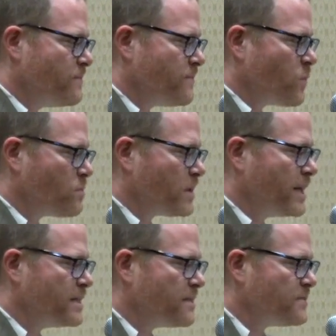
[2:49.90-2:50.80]
for
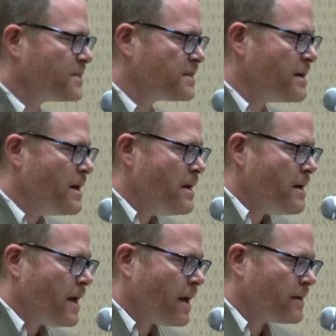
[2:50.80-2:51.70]
plaintiffs
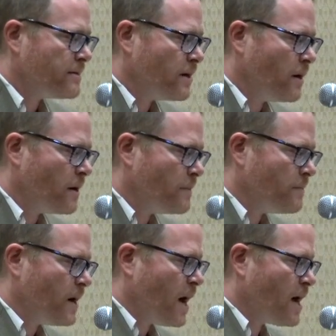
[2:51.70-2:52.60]
and
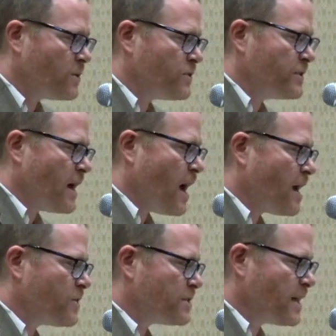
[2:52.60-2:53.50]
um, higher,
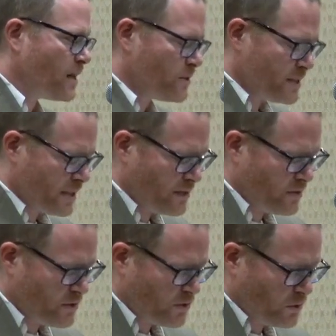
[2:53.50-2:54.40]
higher salary
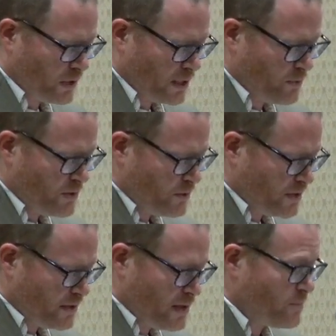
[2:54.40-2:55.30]
standards certainly
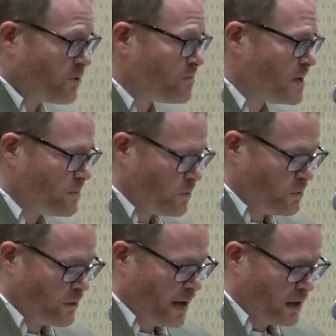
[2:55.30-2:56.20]
reduces the number of people
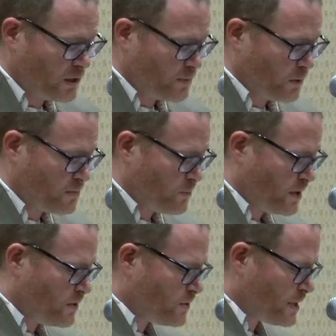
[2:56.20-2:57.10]
who are eligible to
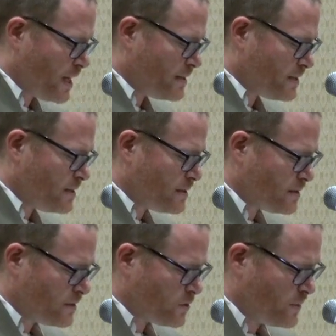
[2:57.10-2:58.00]
bring those cases,
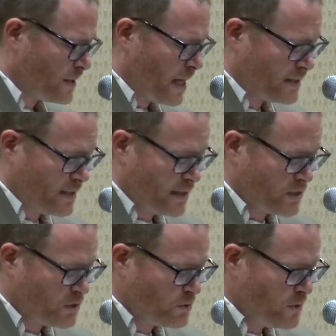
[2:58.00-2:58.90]
assuming that's the
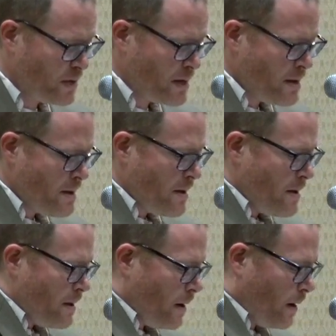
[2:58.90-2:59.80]
issue.
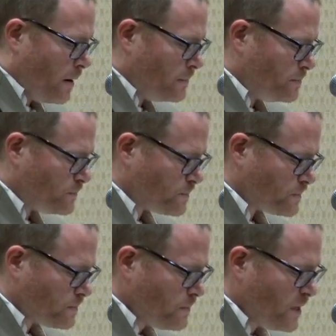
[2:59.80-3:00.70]
Um,
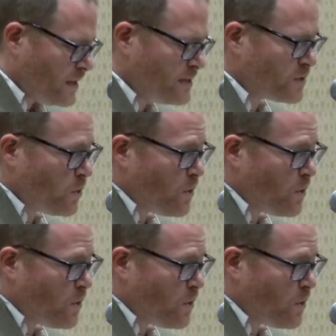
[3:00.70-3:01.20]
and so